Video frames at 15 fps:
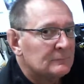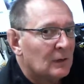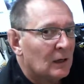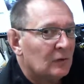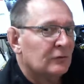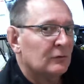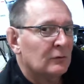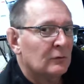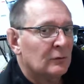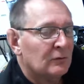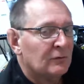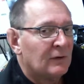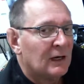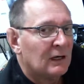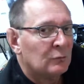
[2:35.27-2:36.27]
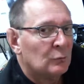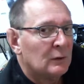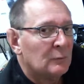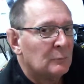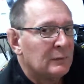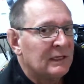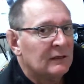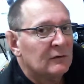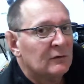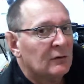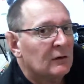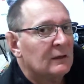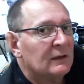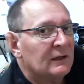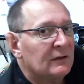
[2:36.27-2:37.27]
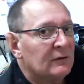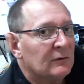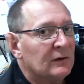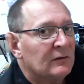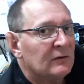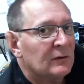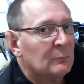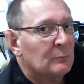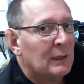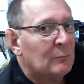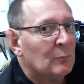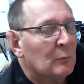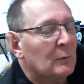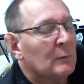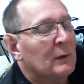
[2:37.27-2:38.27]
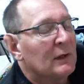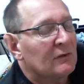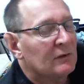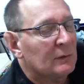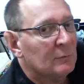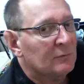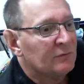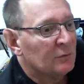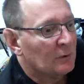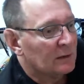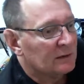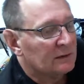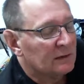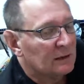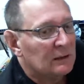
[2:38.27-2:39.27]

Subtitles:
also known as Fox-1B internally to us, and probably by some of you out there.